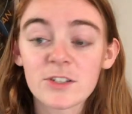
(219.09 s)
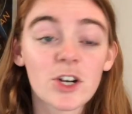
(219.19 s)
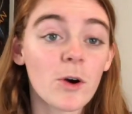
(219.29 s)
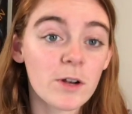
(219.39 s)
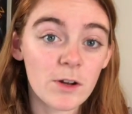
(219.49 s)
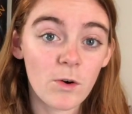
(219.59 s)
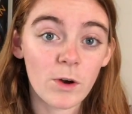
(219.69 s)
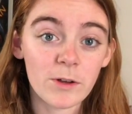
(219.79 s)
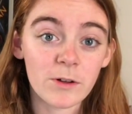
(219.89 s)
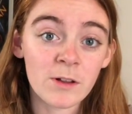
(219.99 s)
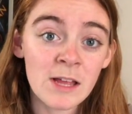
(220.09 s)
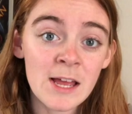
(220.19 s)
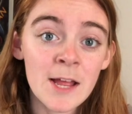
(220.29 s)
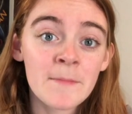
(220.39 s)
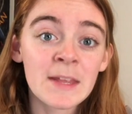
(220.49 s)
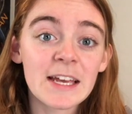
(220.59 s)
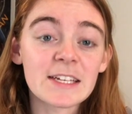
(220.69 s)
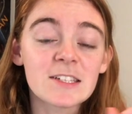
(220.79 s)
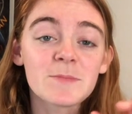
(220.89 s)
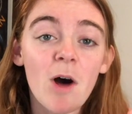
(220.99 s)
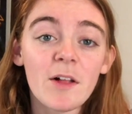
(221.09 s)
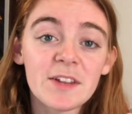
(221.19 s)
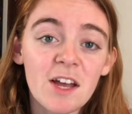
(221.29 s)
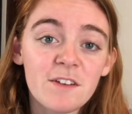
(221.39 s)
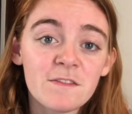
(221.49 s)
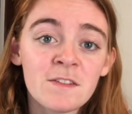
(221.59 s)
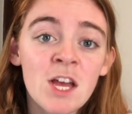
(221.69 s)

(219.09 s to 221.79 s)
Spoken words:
Coconut oil is small enough